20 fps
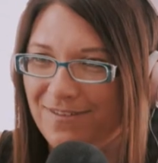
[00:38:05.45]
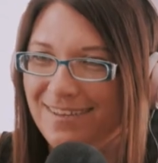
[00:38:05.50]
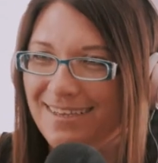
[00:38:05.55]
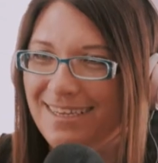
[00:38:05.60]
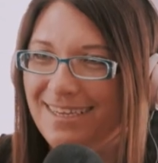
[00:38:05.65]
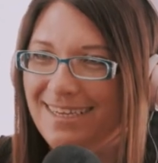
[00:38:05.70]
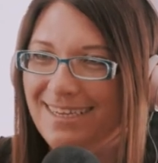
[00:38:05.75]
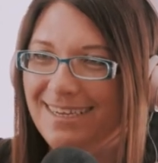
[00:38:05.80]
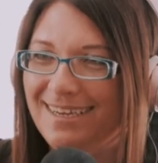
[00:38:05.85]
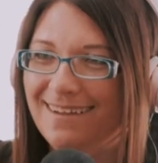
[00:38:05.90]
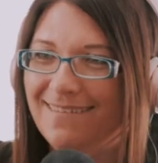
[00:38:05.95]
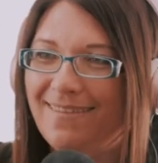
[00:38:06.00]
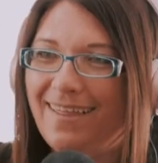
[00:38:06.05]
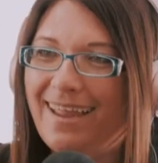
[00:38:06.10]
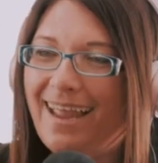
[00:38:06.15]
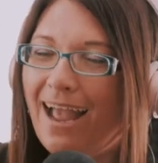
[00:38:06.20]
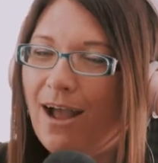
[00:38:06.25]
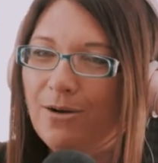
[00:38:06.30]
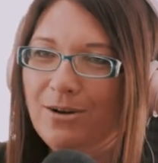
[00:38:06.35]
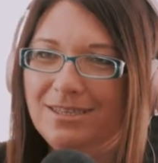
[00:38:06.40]
Yeah,
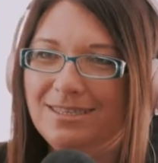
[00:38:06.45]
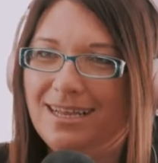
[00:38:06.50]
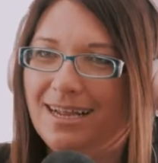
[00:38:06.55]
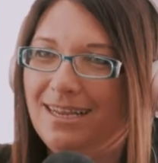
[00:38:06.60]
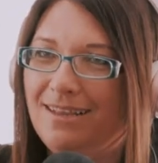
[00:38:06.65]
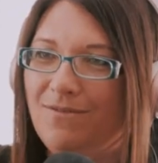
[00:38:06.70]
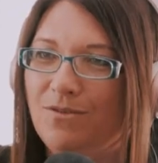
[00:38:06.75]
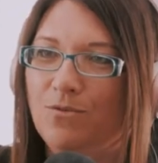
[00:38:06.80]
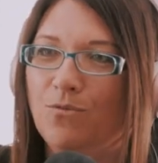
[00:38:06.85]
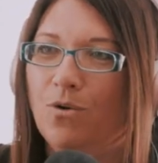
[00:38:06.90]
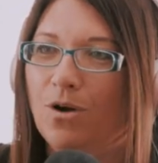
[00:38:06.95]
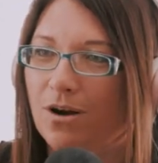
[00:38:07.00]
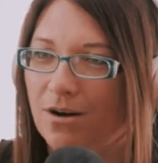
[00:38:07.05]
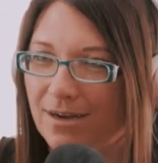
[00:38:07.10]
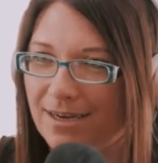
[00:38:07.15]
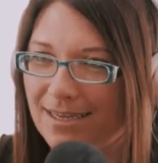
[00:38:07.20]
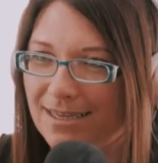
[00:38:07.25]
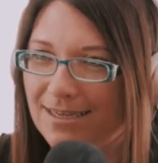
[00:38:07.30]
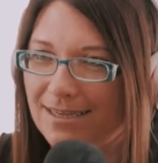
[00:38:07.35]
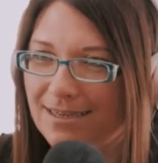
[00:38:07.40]
like how does that even
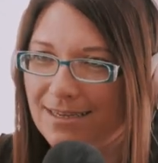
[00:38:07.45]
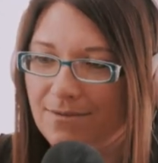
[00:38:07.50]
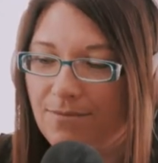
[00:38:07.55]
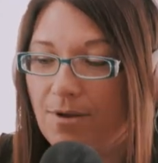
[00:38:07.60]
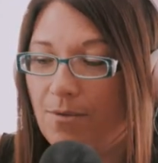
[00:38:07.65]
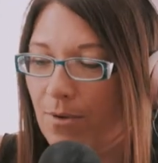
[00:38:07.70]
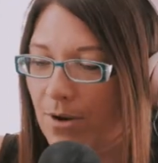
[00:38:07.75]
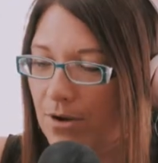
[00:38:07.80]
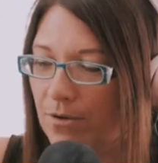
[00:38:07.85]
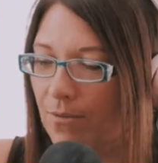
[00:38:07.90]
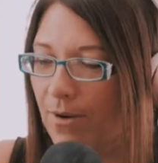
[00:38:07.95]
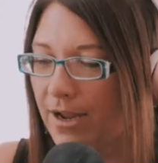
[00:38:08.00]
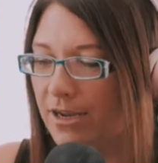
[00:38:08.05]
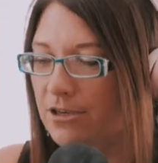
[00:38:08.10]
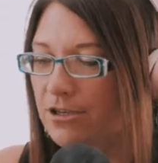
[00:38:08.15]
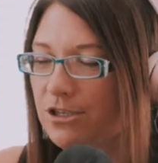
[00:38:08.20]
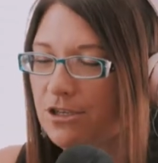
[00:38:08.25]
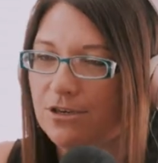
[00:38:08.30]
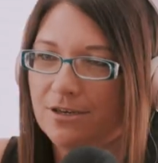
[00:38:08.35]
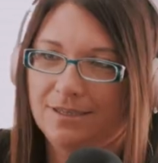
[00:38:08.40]
work? Oh yeah, we wonder why
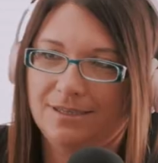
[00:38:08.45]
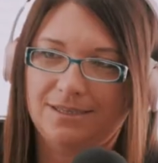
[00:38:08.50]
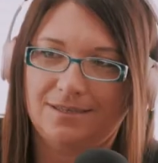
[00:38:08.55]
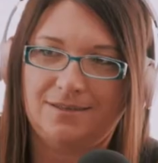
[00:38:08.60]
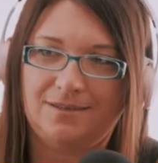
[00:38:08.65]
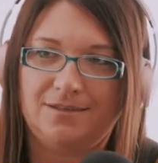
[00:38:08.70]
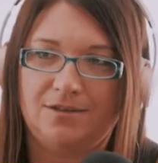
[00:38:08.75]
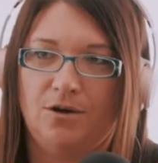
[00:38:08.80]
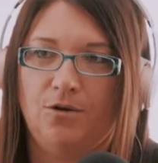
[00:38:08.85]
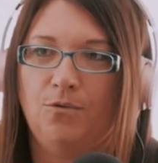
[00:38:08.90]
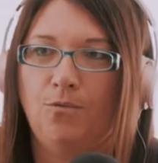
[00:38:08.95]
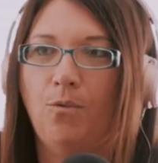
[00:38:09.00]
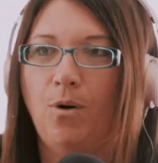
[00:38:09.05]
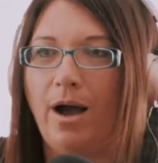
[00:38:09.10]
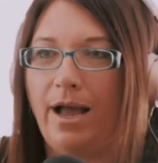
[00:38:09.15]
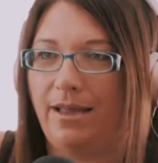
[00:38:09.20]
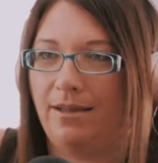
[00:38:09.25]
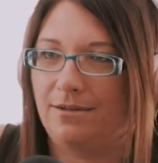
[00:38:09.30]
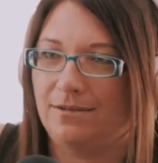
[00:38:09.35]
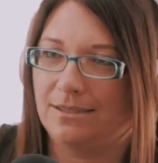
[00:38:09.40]
insurance is That's so why we've
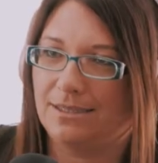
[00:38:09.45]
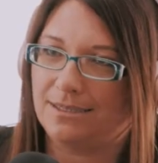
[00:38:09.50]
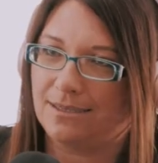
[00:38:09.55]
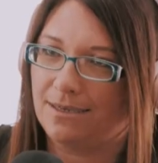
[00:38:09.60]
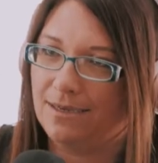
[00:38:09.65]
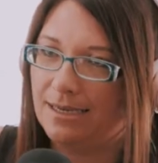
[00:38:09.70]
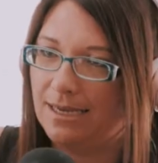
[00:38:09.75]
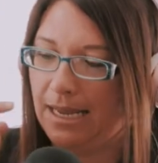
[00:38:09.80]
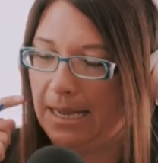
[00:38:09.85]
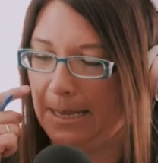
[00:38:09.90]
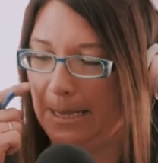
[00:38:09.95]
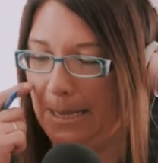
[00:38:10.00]
wild. got problems